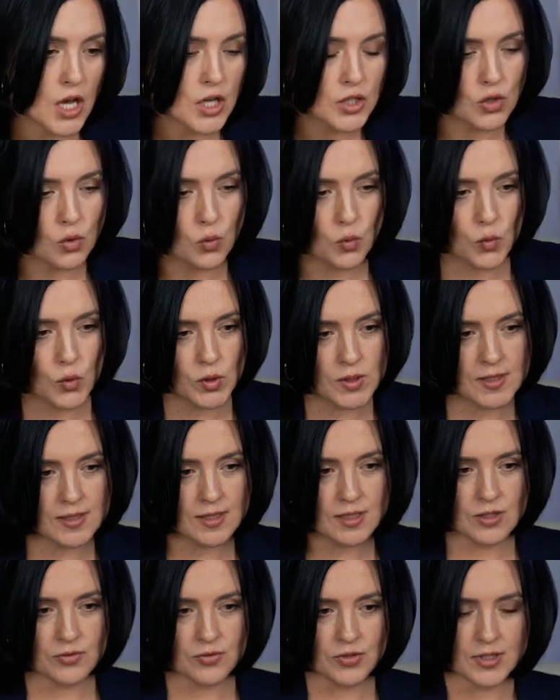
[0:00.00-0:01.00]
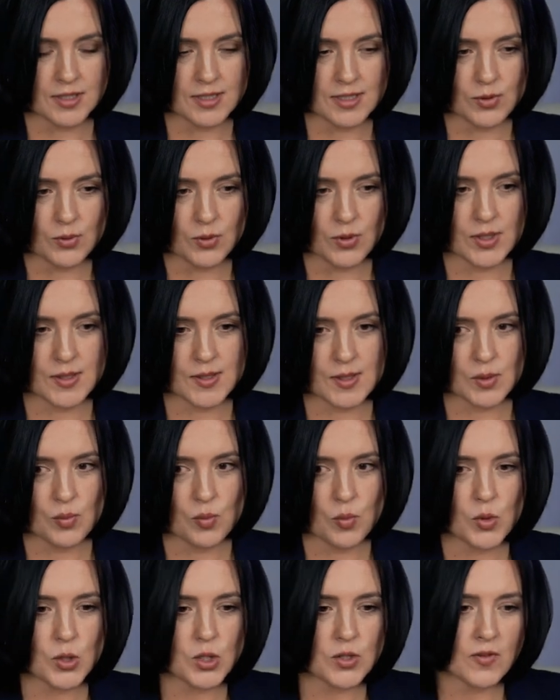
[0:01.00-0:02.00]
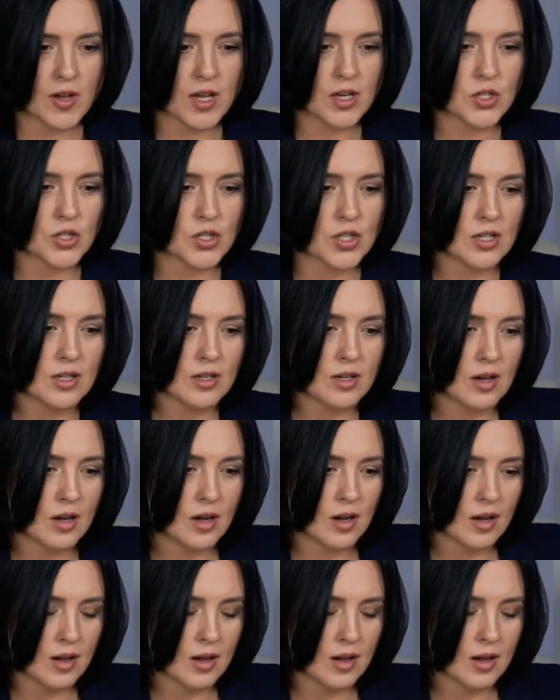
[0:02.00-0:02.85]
So what's the difference with this motivation,